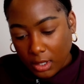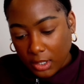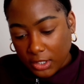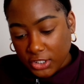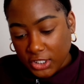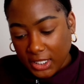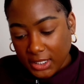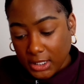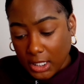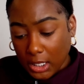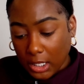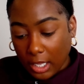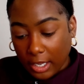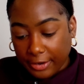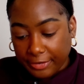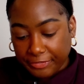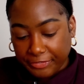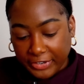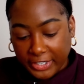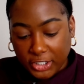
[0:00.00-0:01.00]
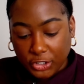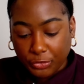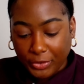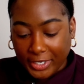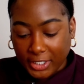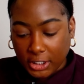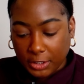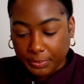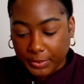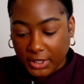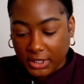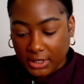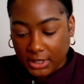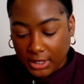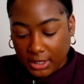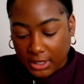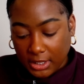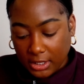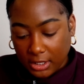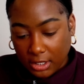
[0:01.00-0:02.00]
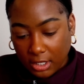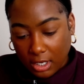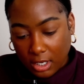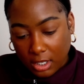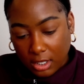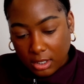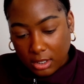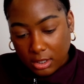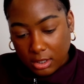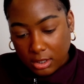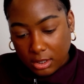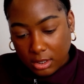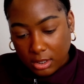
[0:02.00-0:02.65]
She has a lot of fish recipes in here, y'all.